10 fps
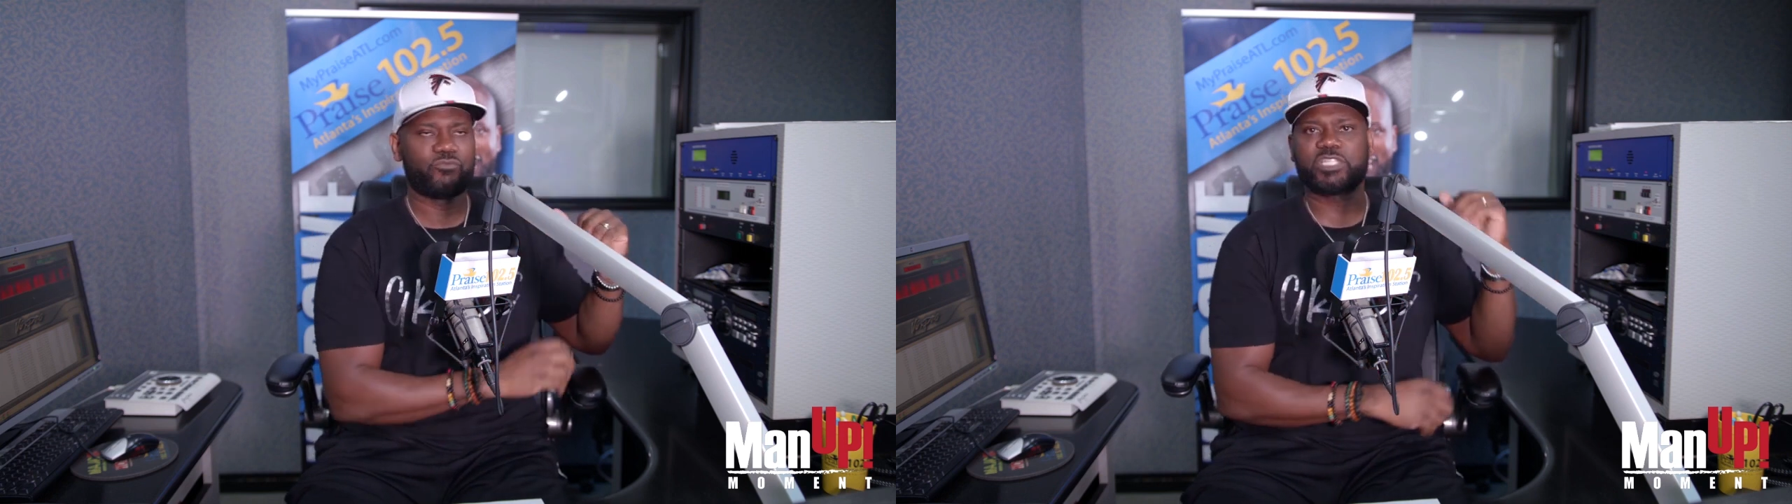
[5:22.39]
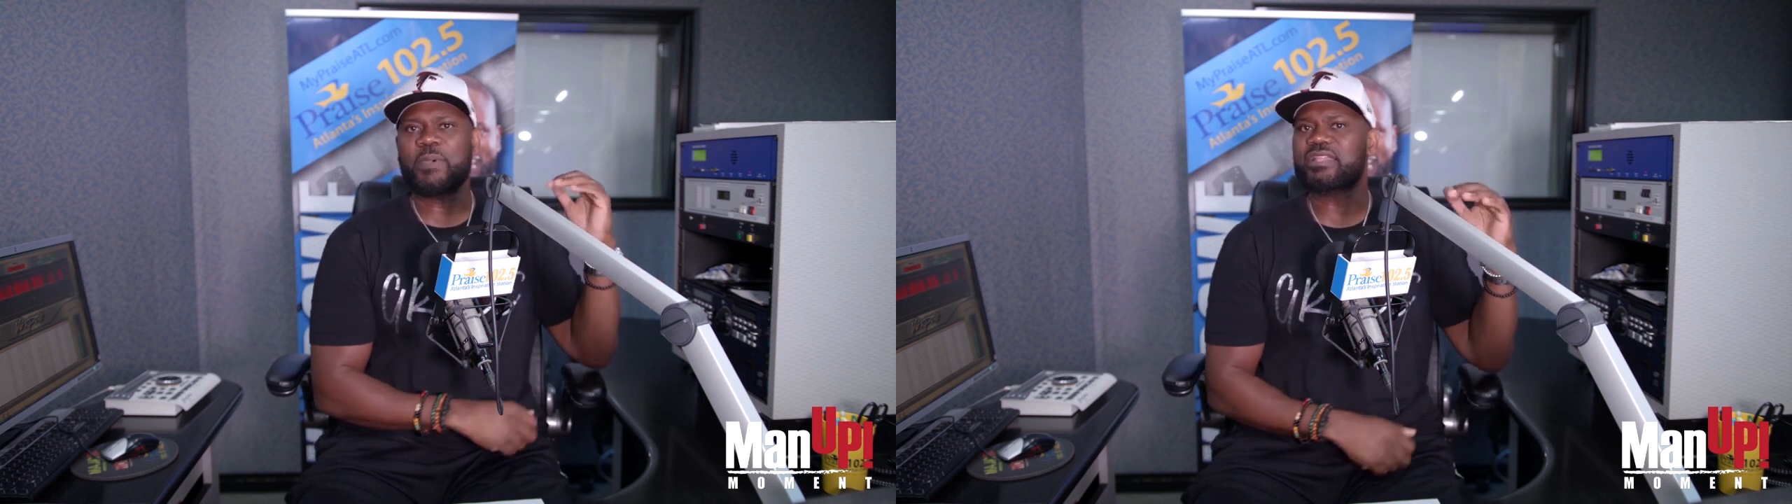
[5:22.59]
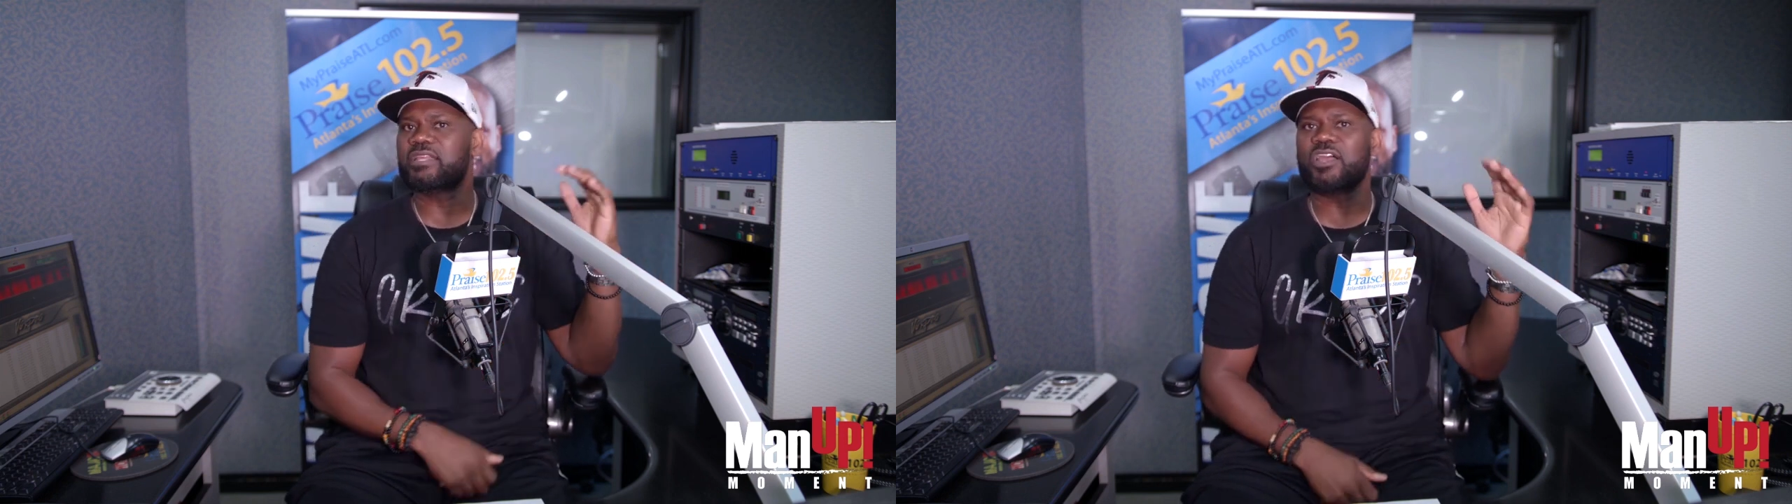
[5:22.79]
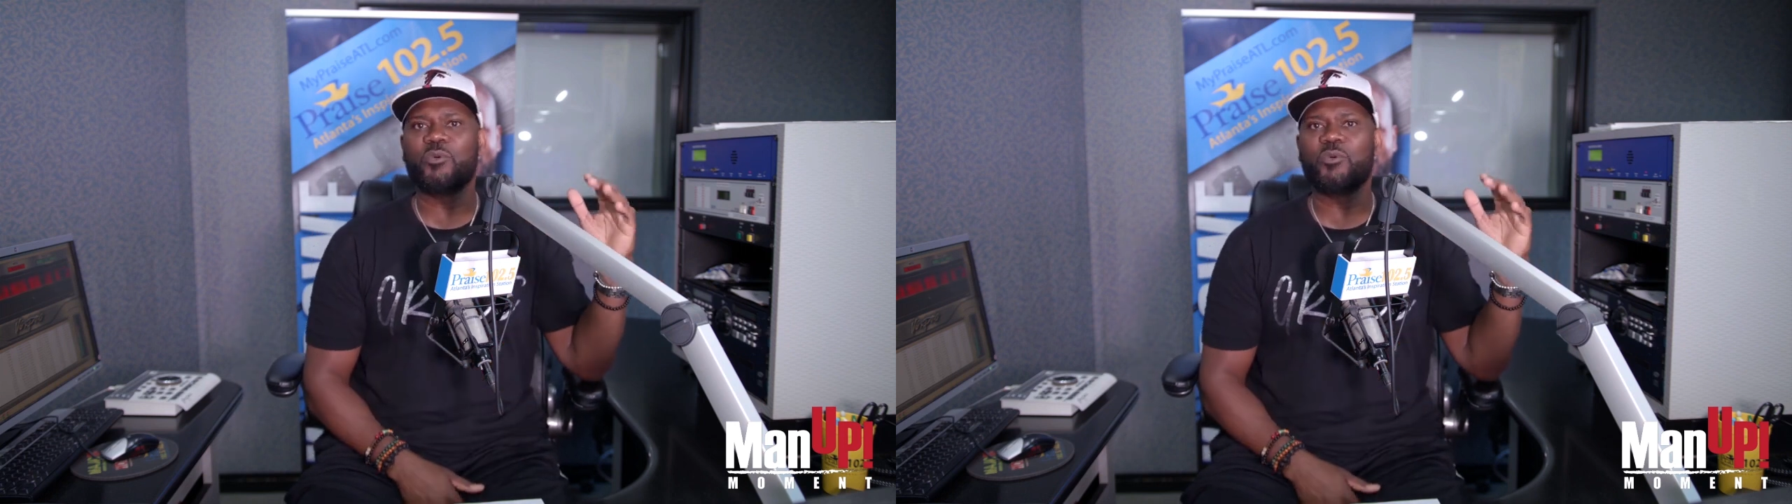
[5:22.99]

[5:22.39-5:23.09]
doesn't